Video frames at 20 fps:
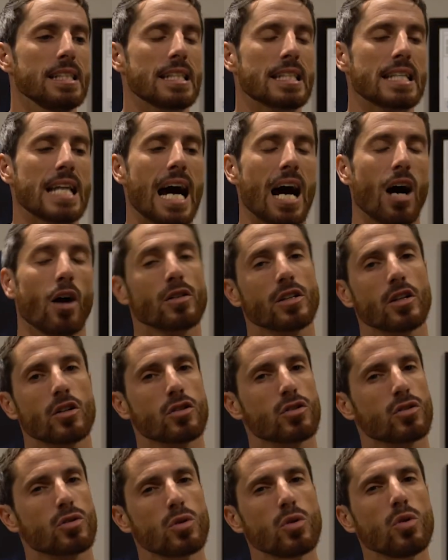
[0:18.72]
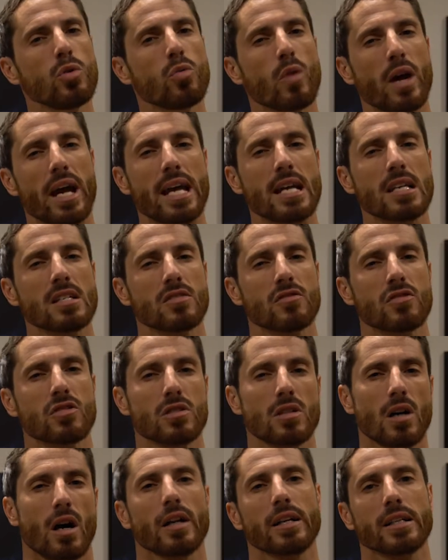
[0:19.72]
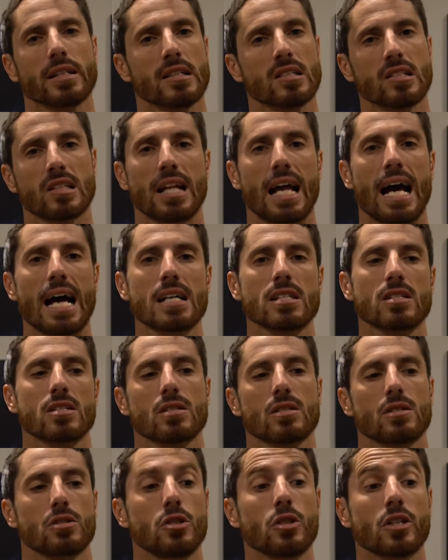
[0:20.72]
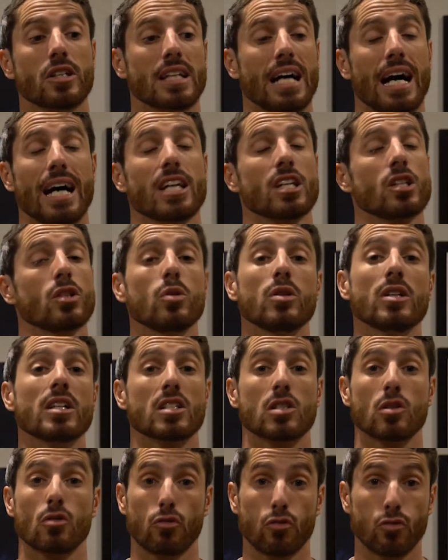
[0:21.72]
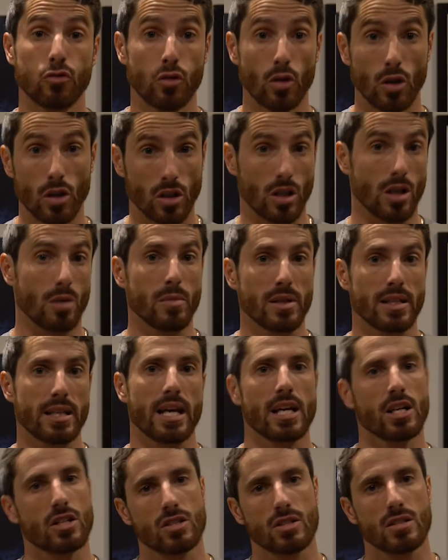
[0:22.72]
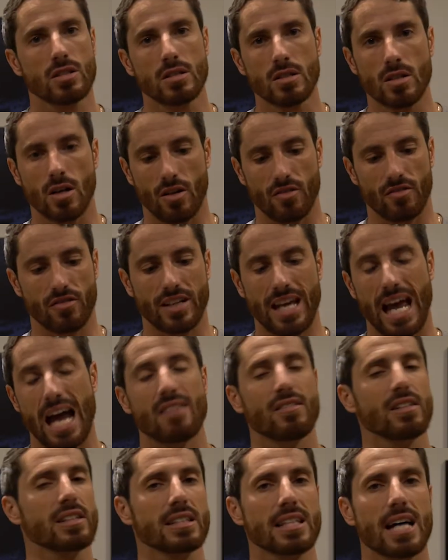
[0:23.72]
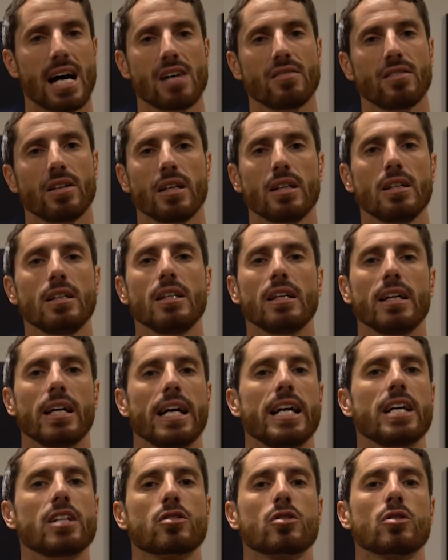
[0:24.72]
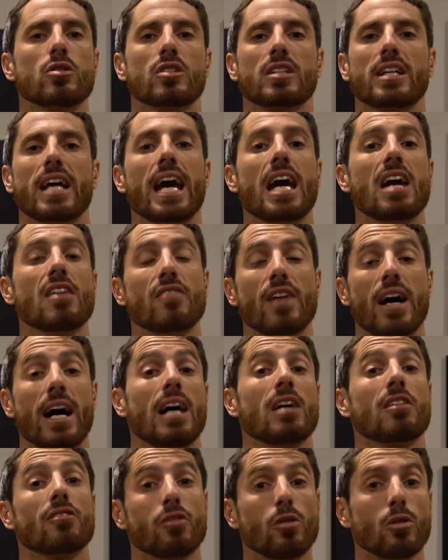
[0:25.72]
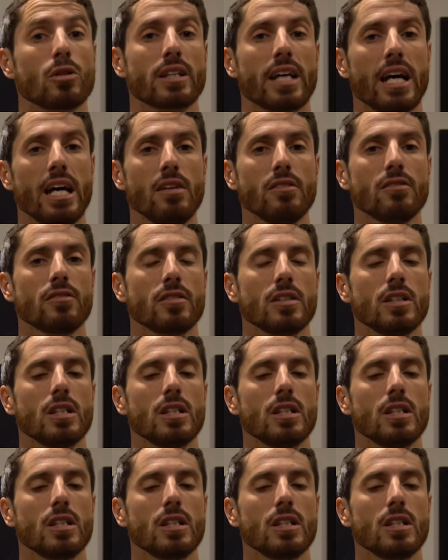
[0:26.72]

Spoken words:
Now, there's two ways of starting this class. You can either do it as a full combination of cavern diver, into the cave, and full cave,